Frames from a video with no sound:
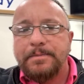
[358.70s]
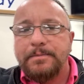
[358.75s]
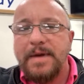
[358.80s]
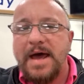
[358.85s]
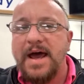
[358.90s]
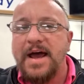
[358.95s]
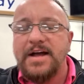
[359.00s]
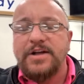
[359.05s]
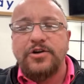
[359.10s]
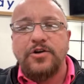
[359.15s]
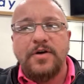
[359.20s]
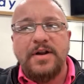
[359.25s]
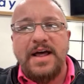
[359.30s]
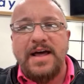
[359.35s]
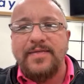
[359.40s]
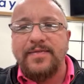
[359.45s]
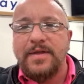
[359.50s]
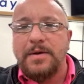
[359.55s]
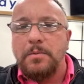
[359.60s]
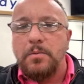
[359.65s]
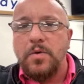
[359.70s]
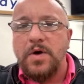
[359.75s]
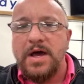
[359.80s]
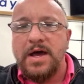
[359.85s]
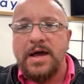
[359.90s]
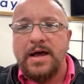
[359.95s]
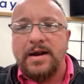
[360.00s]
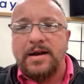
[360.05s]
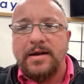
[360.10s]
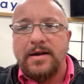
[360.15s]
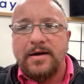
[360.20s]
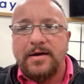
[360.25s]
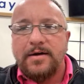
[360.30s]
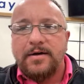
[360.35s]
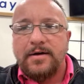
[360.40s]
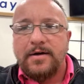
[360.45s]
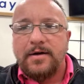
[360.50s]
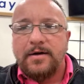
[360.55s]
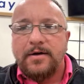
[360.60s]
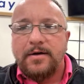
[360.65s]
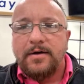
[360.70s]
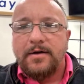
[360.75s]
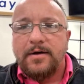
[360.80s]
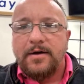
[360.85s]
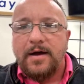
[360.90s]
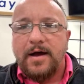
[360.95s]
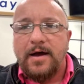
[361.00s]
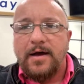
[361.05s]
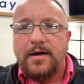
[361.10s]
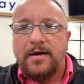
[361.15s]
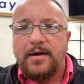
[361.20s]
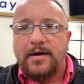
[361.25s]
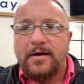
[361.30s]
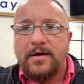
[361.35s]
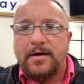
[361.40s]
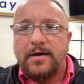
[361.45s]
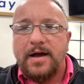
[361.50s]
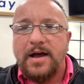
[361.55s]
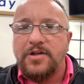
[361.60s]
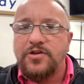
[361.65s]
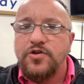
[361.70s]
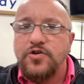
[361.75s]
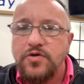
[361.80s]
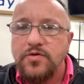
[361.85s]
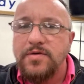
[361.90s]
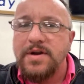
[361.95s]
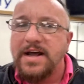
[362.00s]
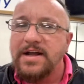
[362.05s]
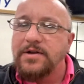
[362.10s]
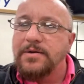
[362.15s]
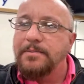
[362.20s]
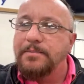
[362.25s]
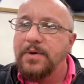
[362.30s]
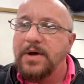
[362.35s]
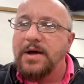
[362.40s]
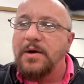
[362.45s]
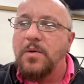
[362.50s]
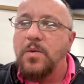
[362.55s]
man, you're letting them win. And you need to be a